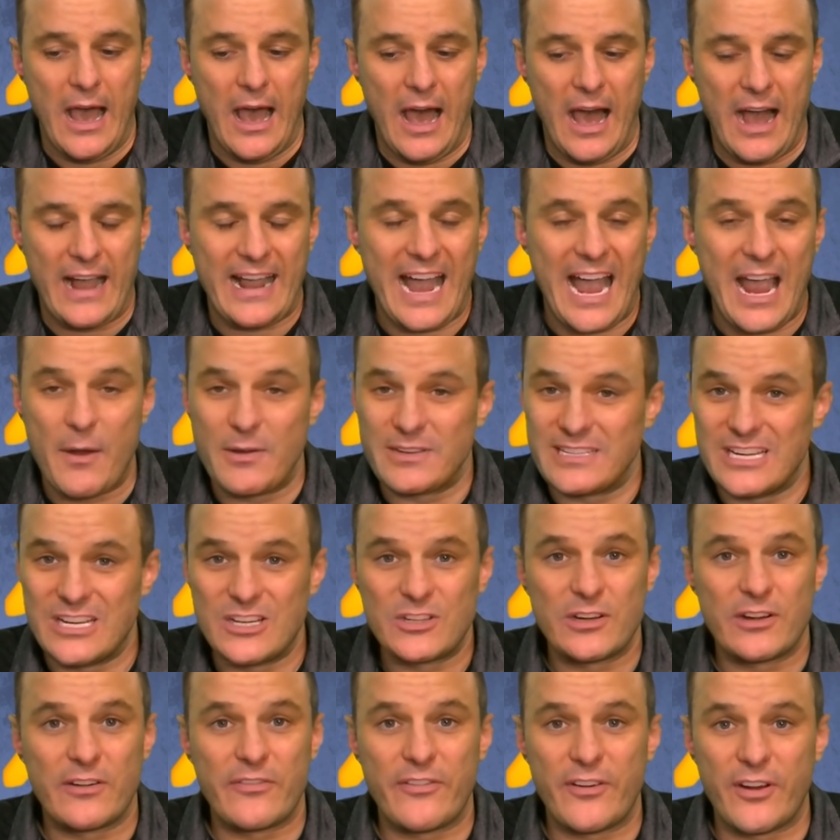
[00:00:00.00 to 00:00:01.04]
a guy who was
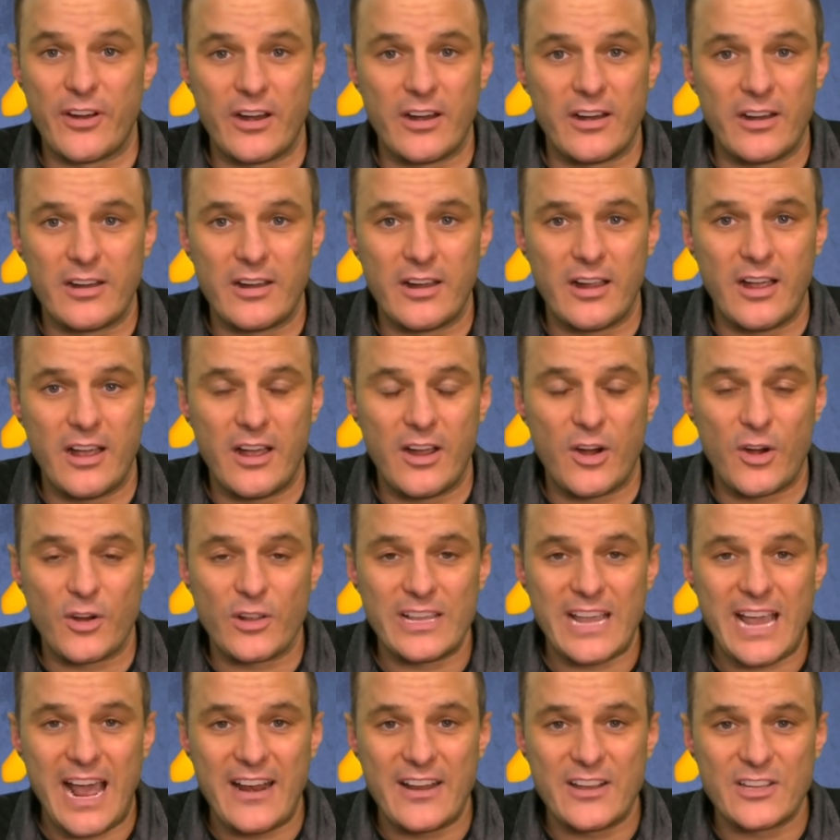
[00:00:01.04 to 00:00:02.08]
injured for
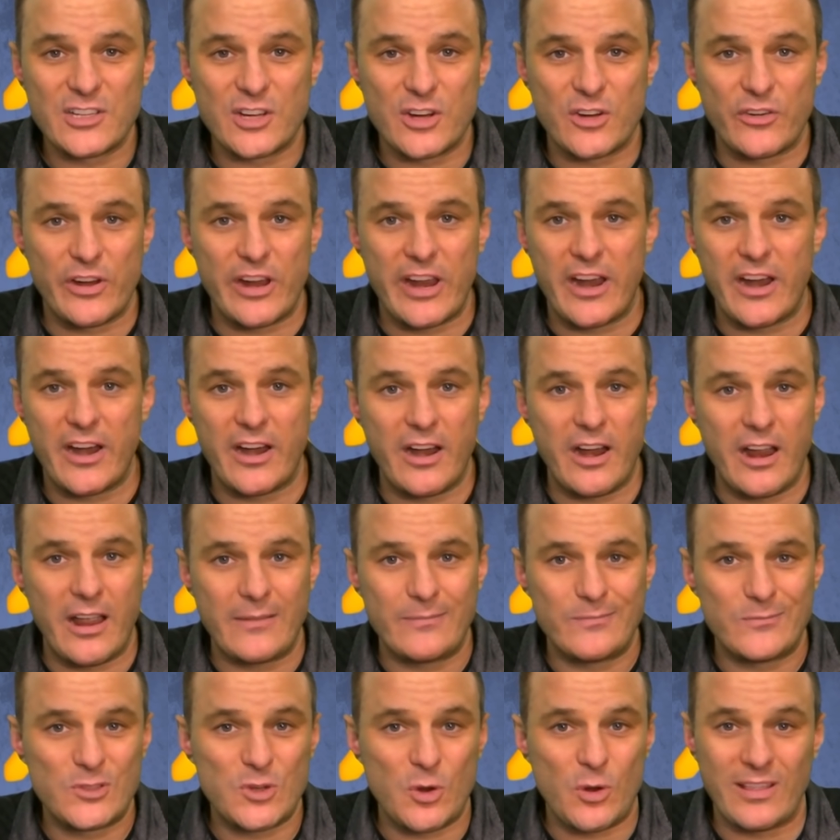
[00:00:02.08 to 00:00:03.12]
early on in his career,
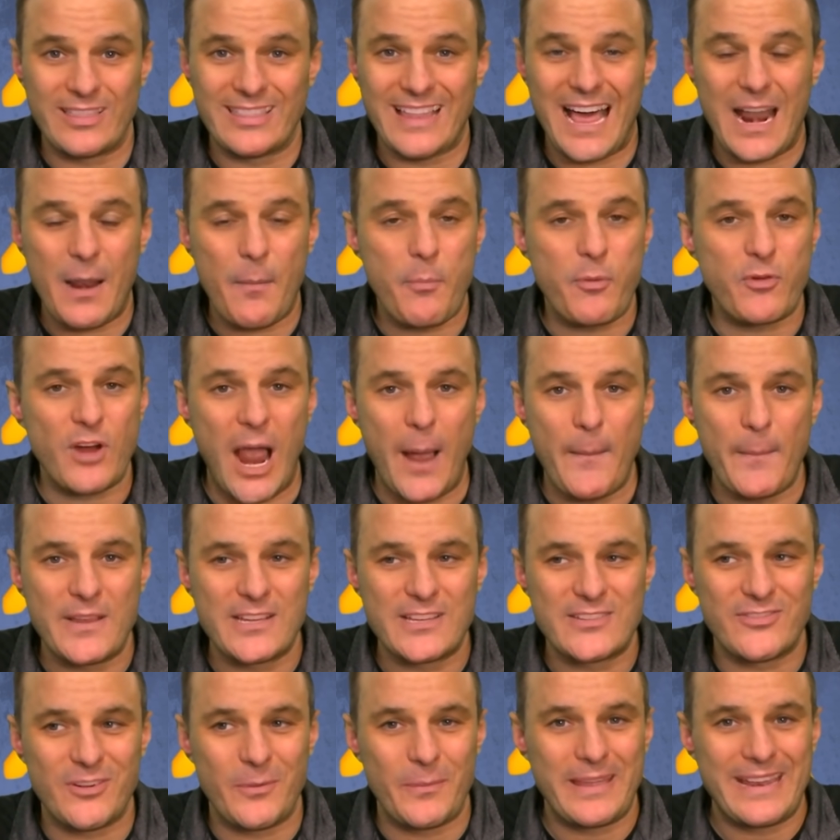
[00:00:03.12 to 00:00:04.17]
showed a lot of promise
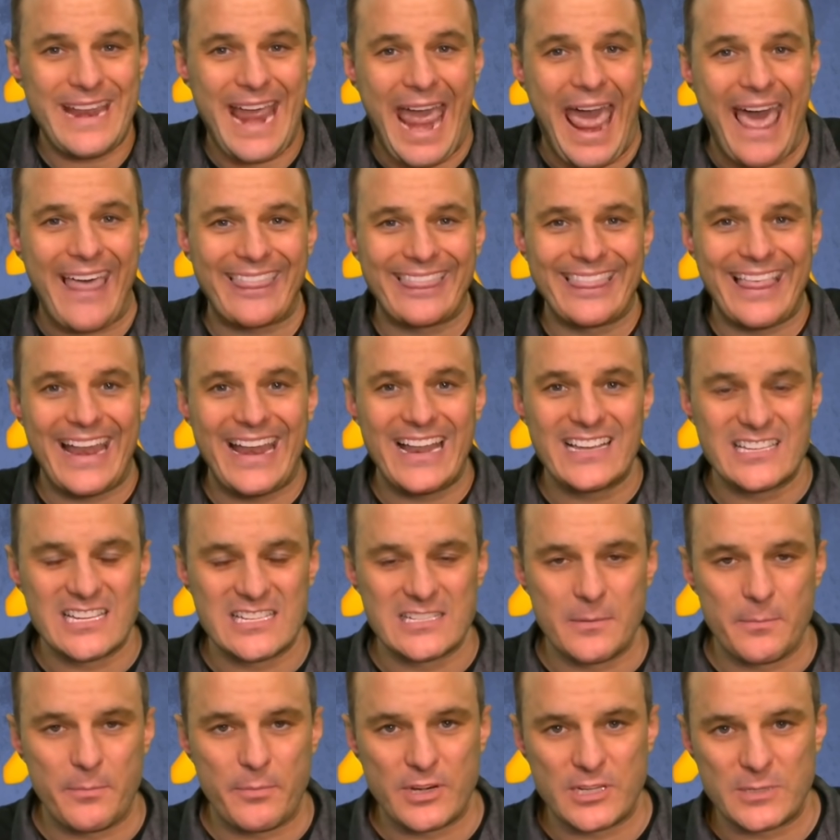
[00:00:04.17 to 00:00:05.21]
from an
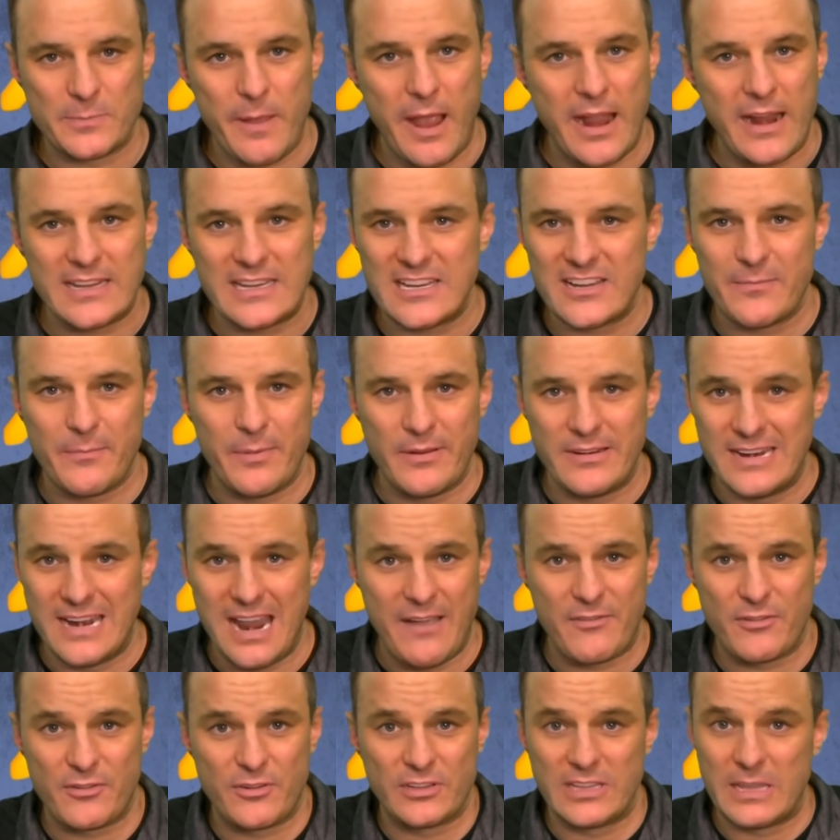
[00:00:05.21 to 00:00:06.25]
athleticism perspective, but
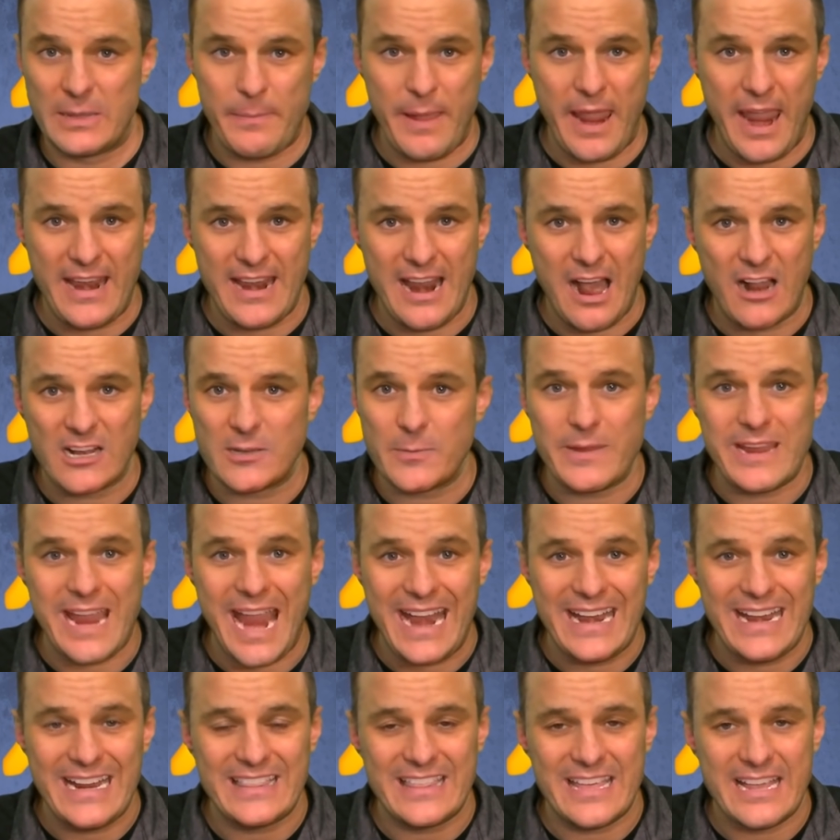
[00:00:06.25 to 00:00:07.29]
never really panned out to be
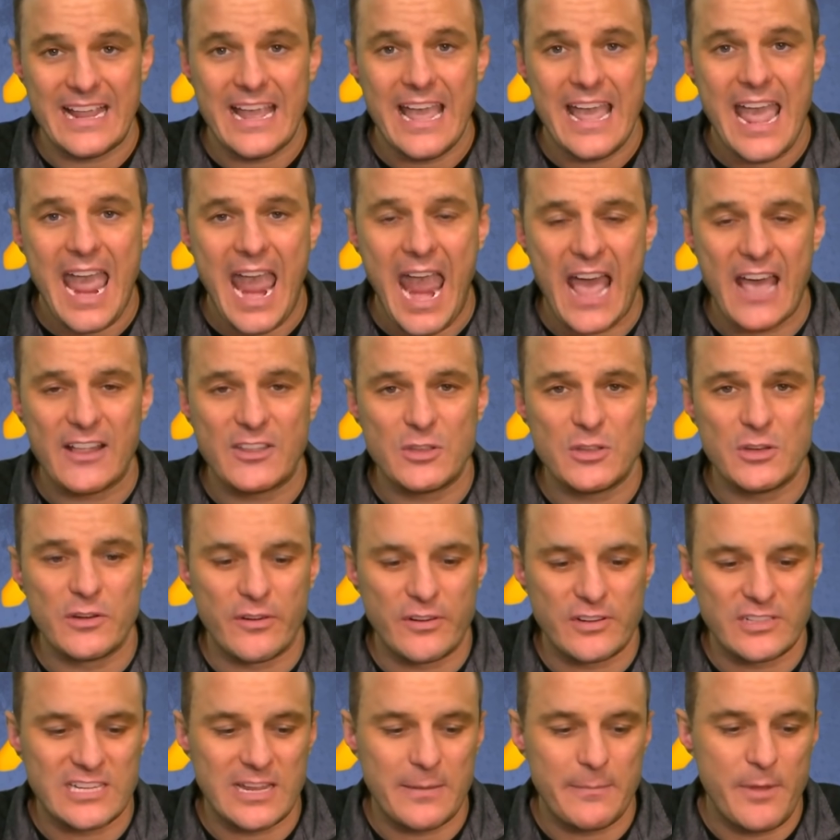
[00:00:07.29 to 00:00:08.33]
anything at the
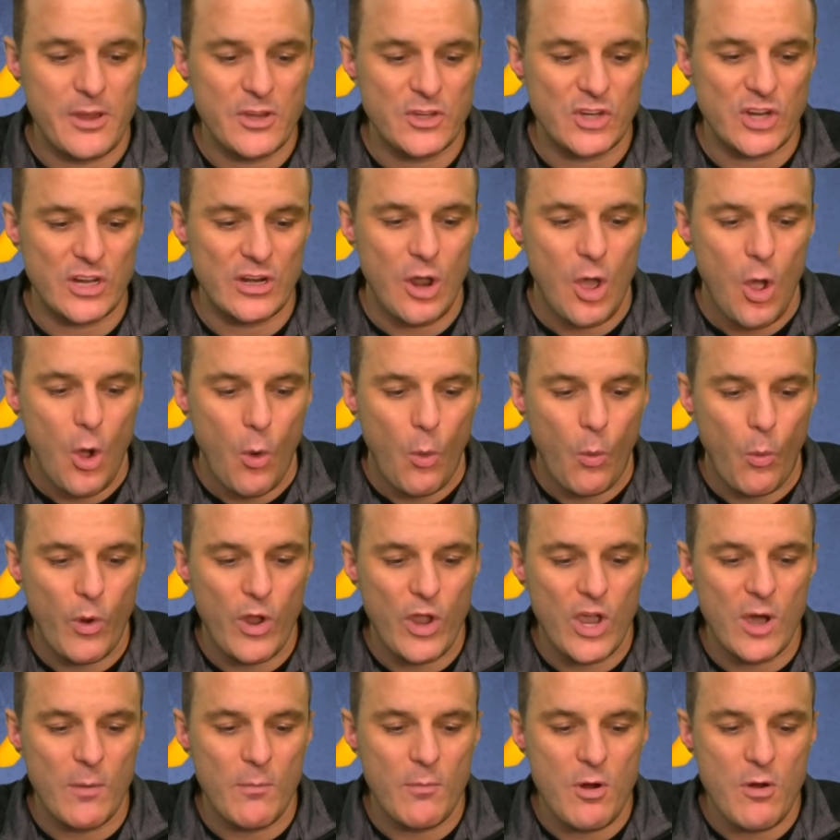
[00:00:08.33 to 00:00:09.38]
University of Michigan,
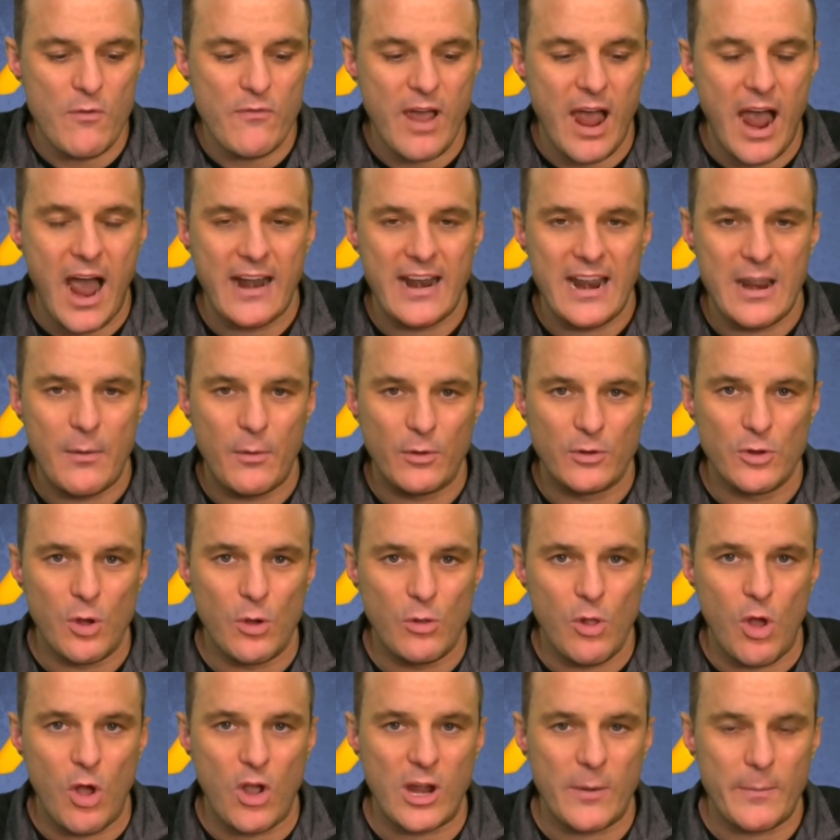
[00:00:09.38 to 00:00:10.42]
will move on and will no
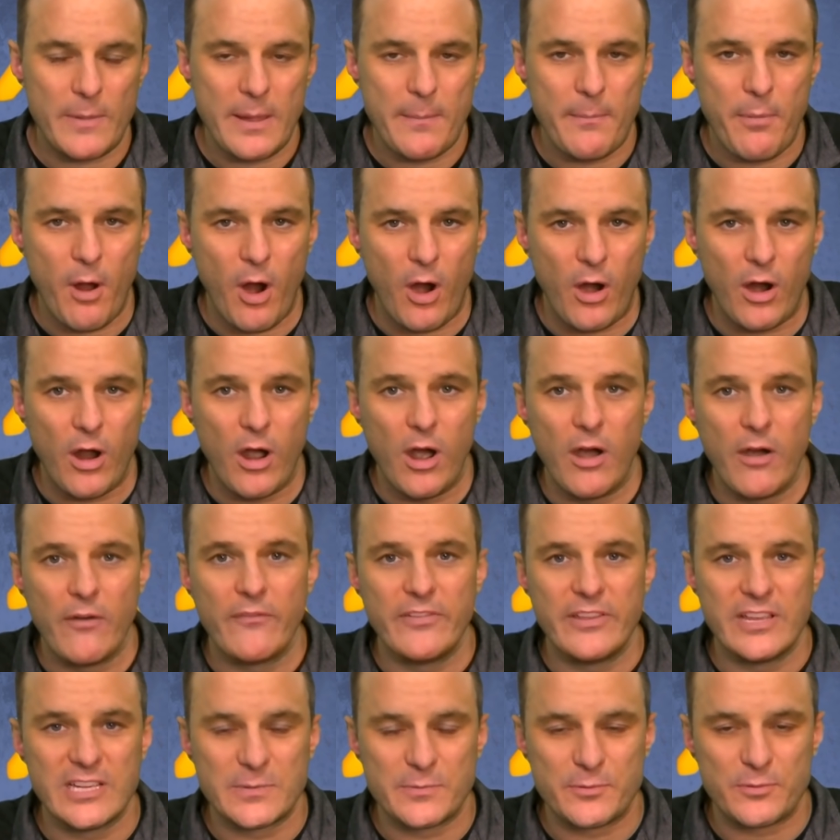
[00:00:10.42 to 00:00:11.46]
longer be a part
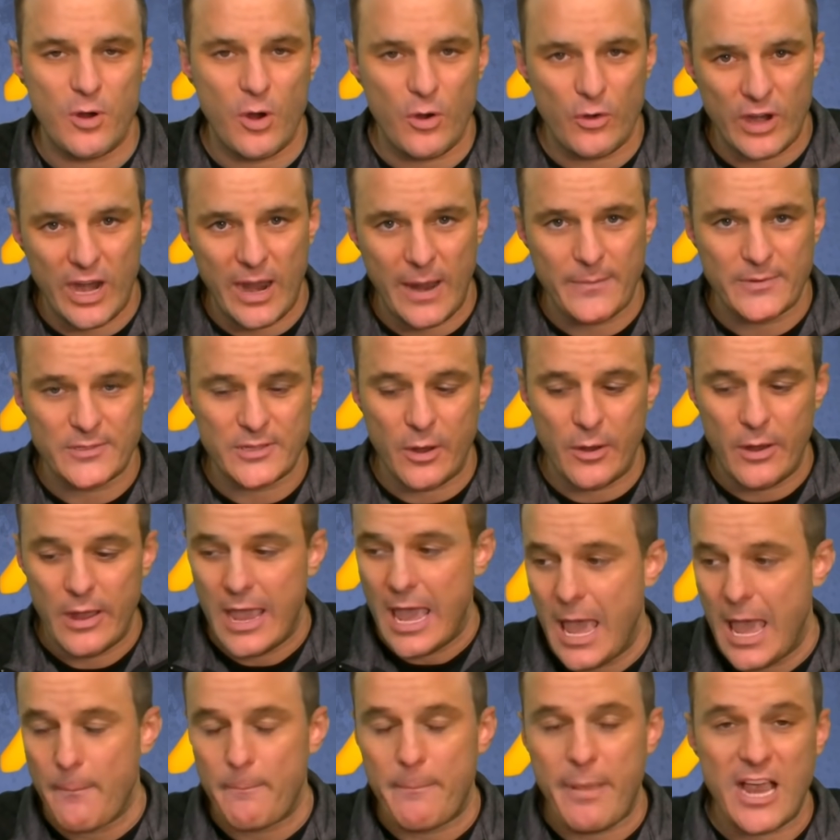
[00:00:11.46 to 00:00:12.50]
of this program. So
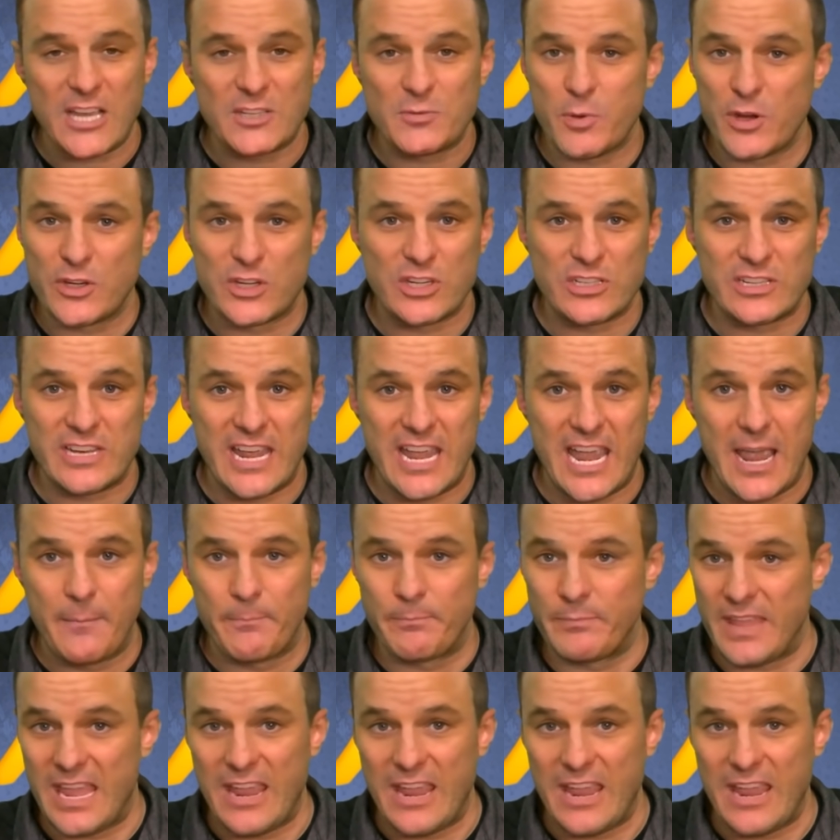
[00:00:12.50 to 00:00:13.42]
best wishes to him.